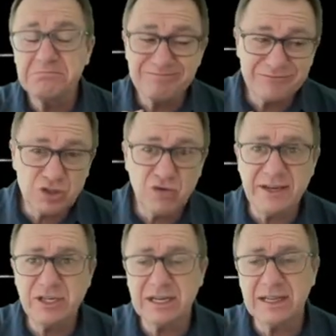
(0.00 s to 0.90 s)

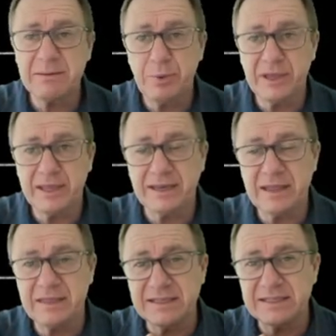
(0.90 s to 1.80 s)
tragically been
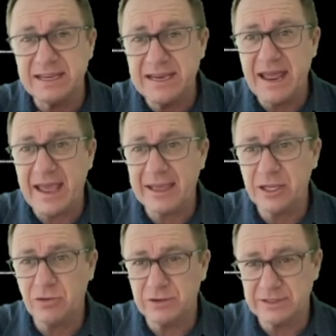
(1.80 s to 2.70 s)
this
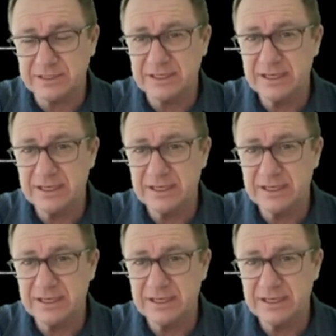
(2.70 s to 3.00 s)
inaccurate